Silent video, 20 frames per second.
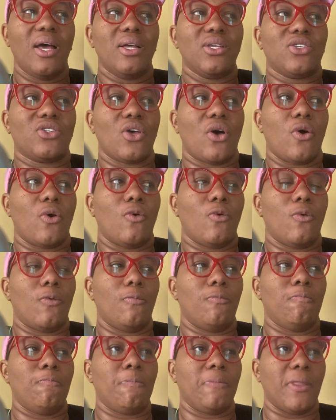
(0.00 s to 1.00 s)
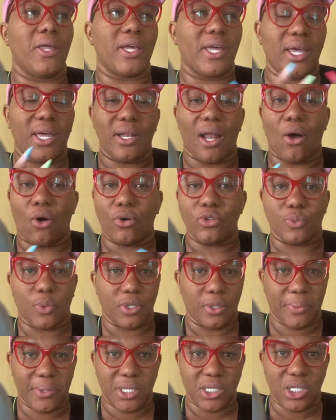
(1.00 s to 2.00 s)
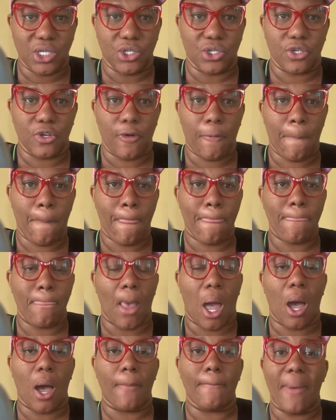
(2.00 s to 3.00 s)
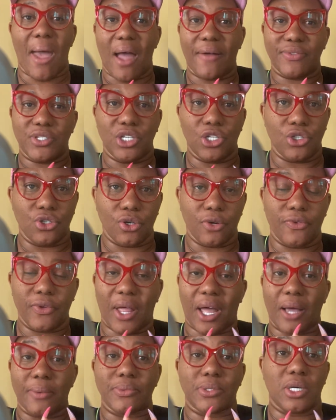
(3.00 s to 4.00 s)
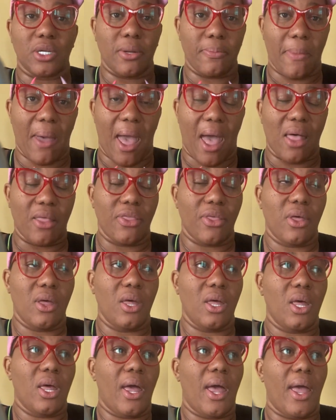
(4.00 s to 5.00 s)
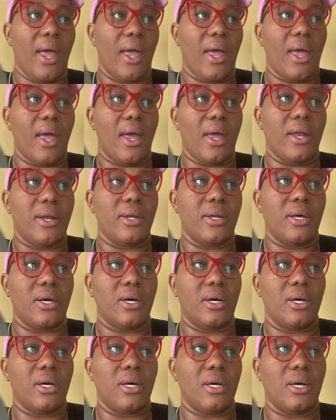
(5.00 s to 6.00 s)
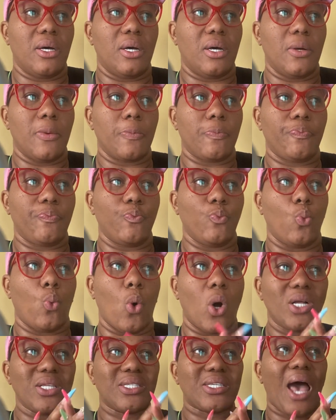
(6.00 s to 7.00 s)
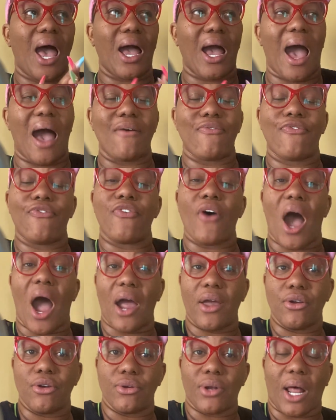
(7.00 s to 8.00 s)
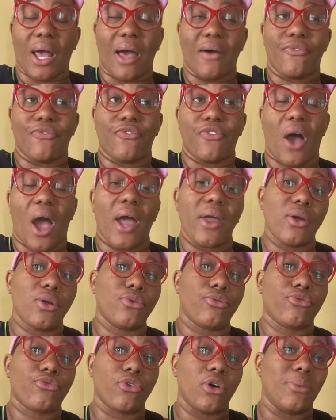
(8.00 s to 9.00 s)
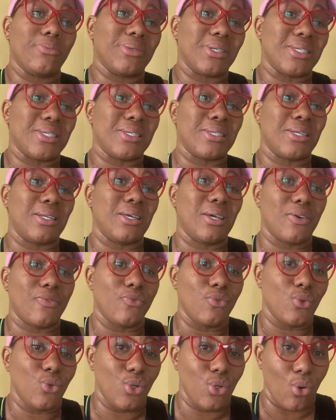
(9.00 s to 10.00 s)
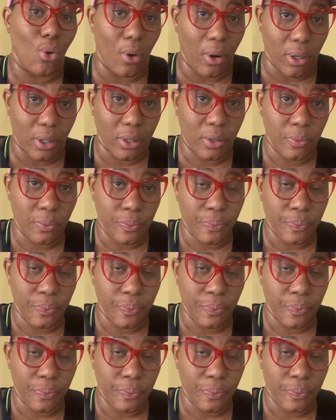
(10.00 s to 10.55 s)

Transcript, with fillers: So again, I always wanted to be a teacher, um, math teacher. I feel like I was good at math. And once I got fired, I got fired from the city of New York.